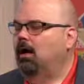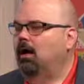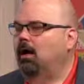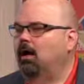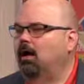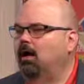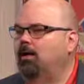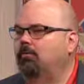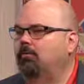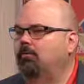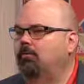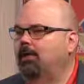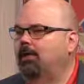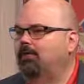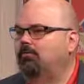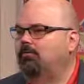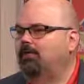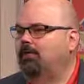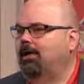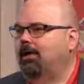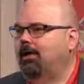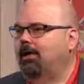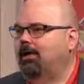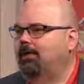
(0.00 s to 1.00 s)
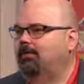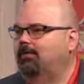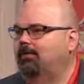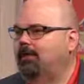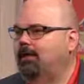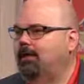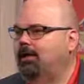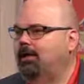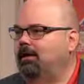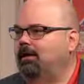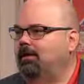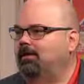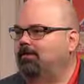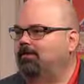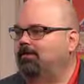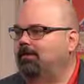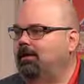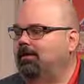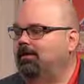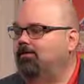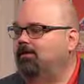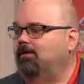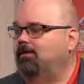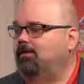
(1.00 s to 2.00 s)
Um, we also have a
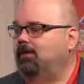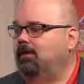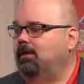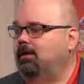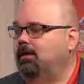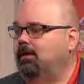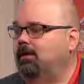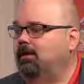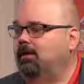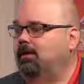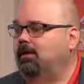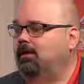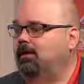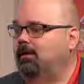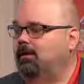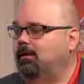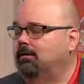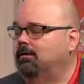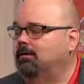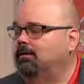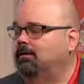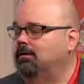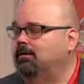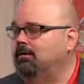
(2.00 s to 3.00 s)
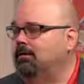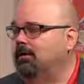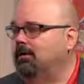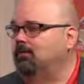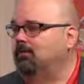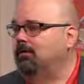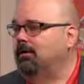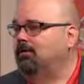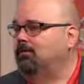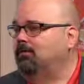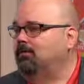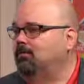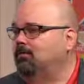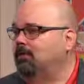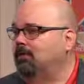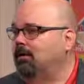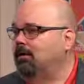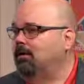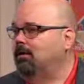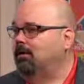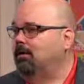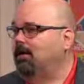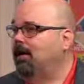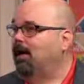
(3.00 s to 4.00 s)
cyber, uh, excuse me, a
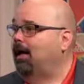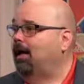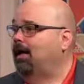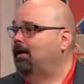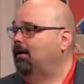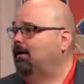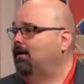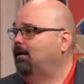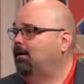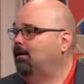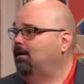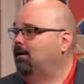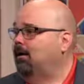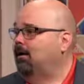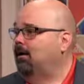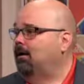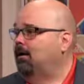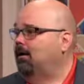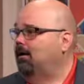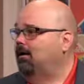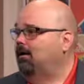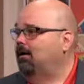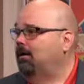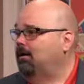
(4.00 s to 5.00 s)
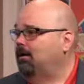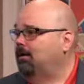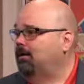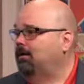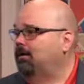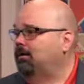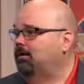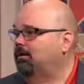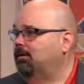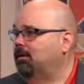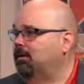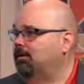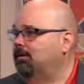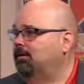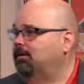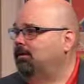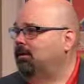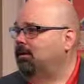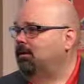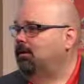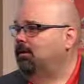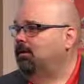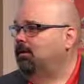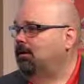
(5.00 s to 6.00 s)
ransomware guide uh, on there that you
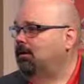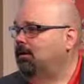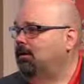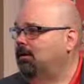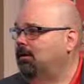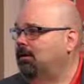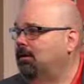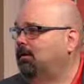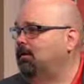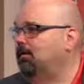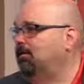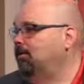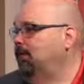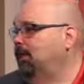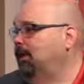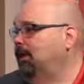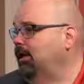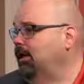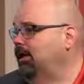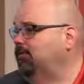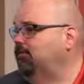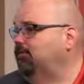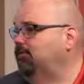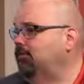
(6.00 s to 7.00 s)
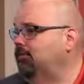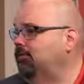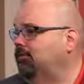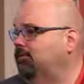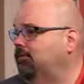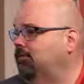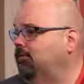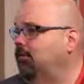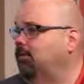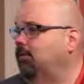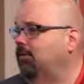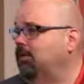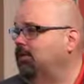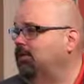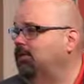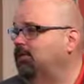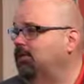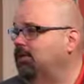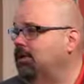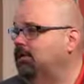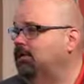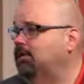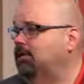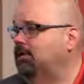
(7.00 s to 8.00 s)
can uh, download. It gives you some more
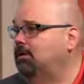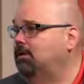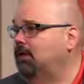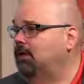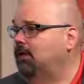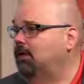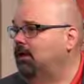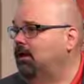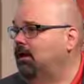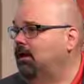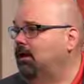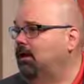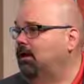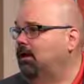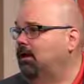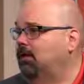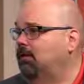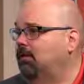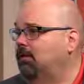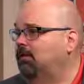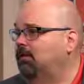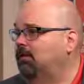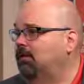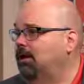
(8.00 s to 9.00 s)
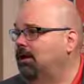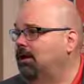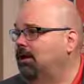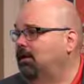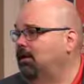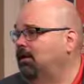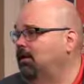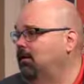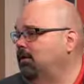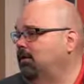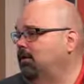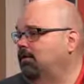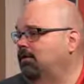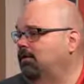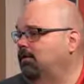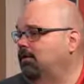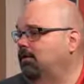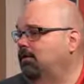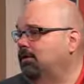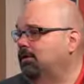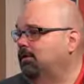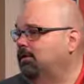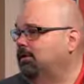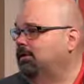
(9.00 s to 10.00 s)
information. Um, and if
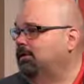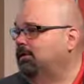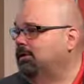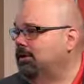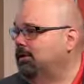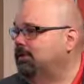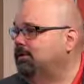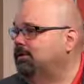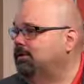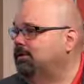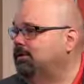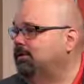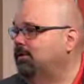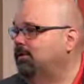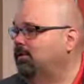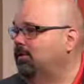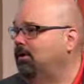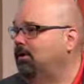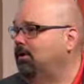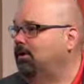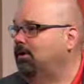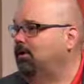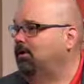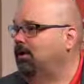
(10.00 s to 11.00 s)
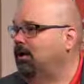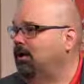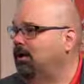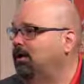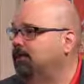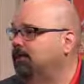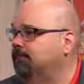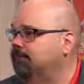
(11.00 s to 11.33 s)
you want to present it to someone, you can.